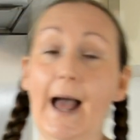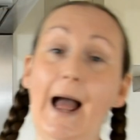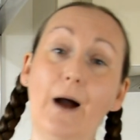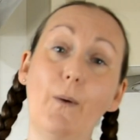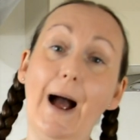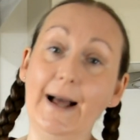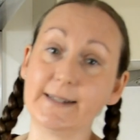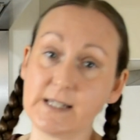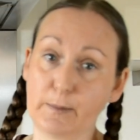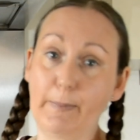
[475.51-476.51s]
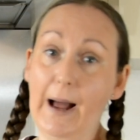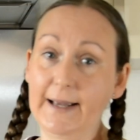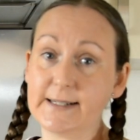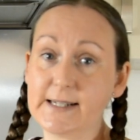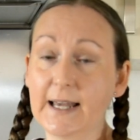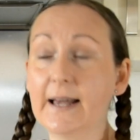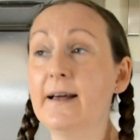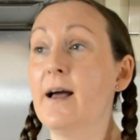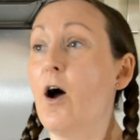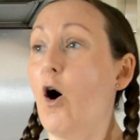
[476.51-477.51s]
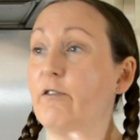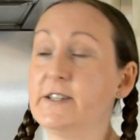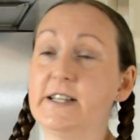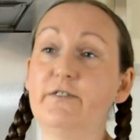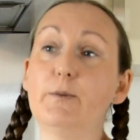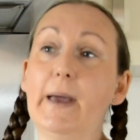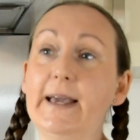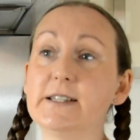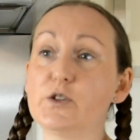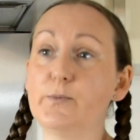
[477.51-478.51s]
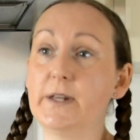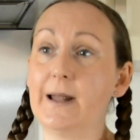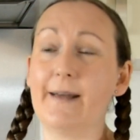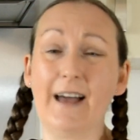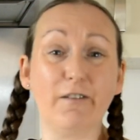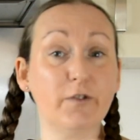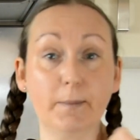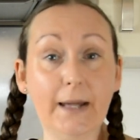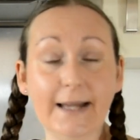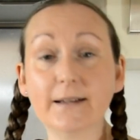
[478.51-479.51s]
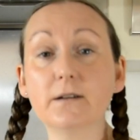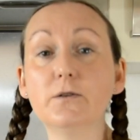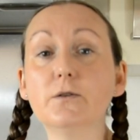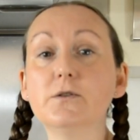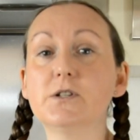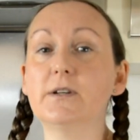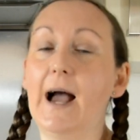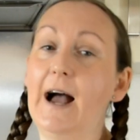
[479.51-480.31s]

it out and to bind it. Obviously, if you're making something like that from lentils, you